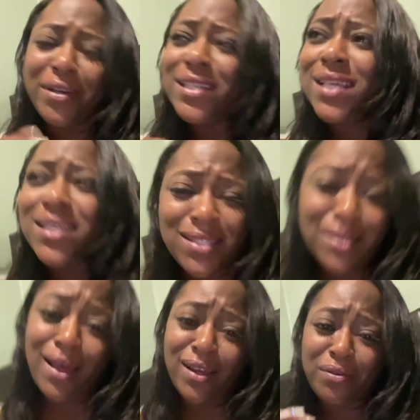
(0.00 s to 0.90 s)
It's a
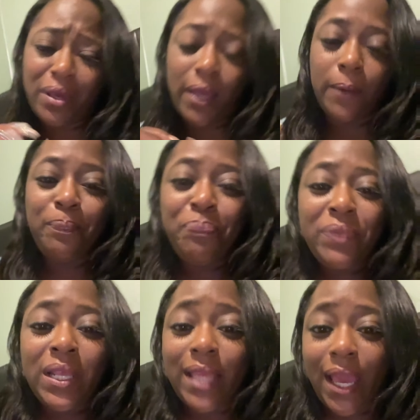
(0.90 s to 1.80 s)
lot, okay?
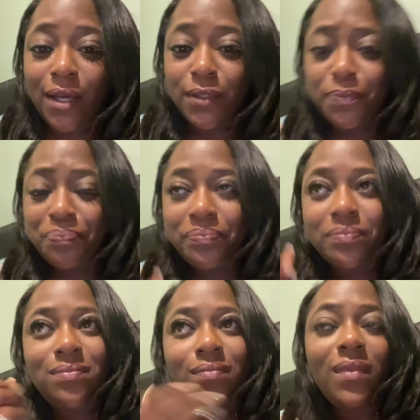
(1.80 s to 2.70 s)
Now,
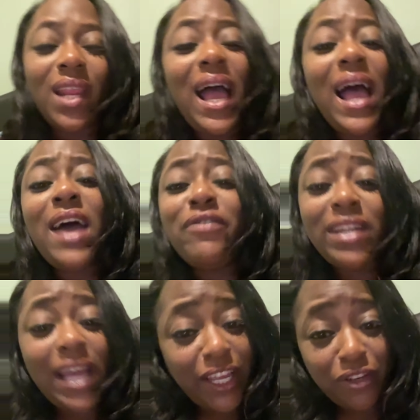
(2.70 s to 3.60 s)
I have a
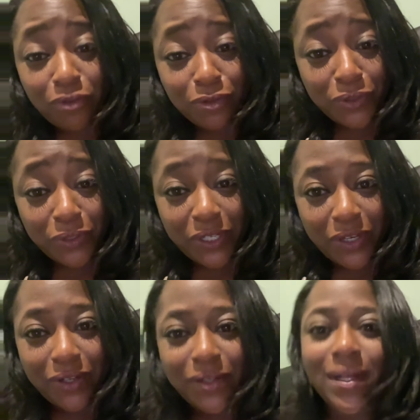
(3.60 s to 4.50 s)
9-year-old daughter,
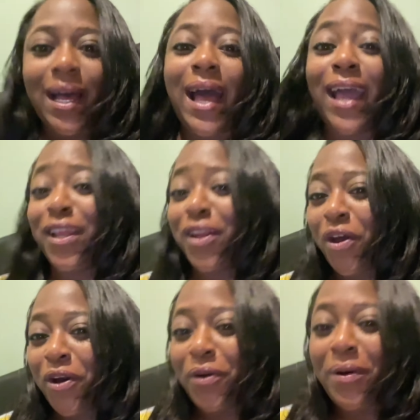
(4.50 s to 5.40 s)
y'all. I
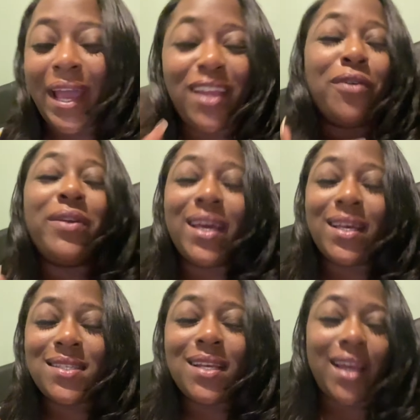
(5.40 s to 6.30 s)
know,
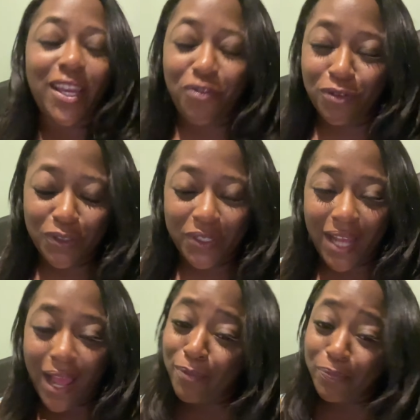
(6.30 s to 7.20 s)
yes, a 9-year-old daughter.
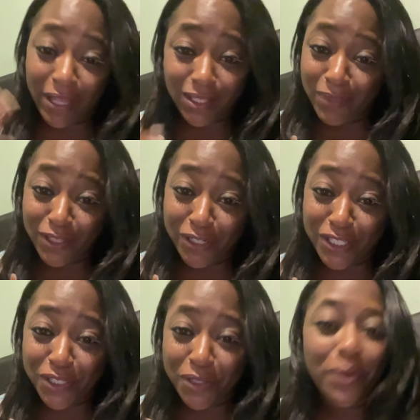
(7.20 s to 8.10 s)
I'm about to be
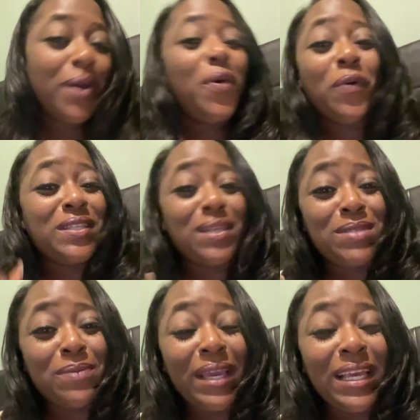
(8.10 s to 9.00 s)
32 on
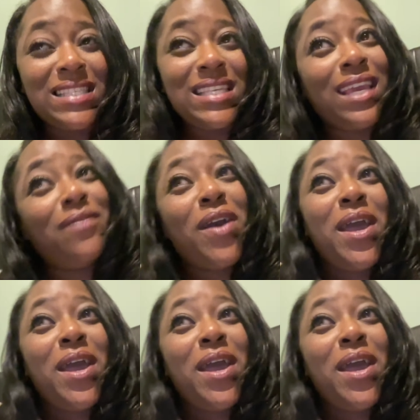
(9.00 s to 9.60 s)
September 18th.